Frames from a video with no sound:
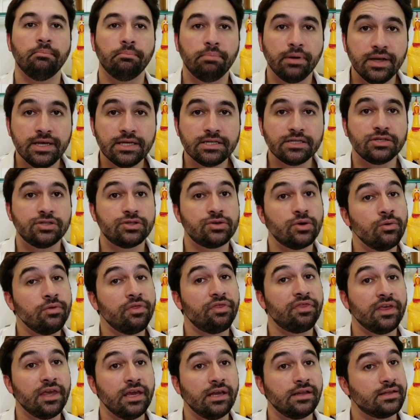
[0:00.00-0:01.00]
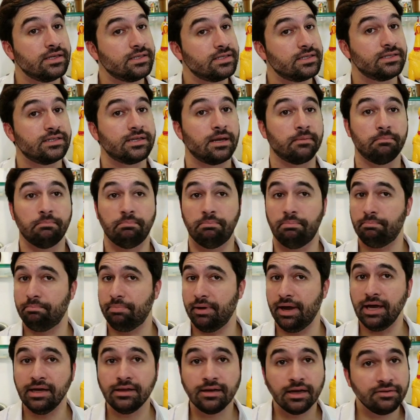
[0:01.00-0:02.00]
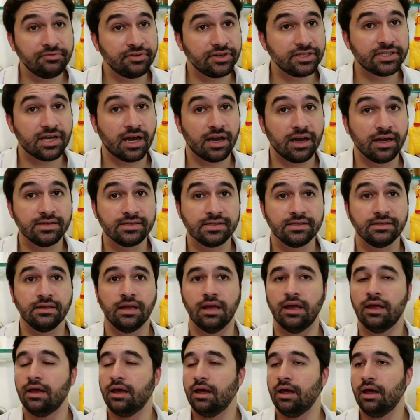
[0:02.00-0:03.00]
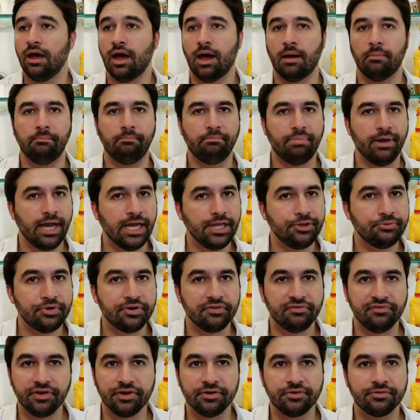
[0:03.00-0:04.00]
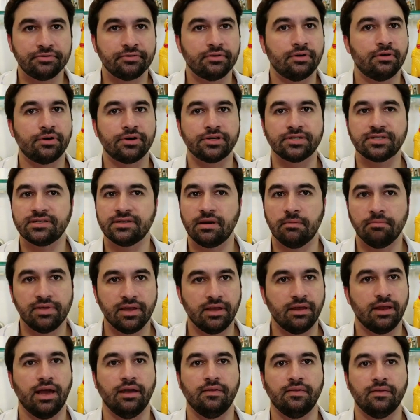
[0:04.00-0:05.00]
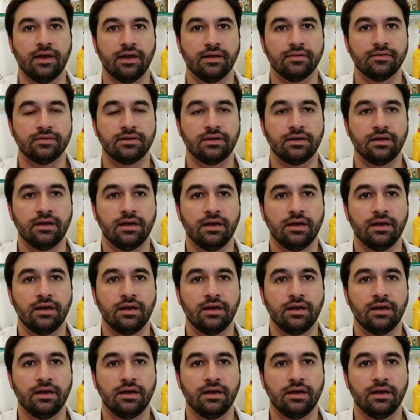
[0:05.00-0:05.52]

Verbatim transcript: Please don't think this is a paid advertising, a paid review or something like that.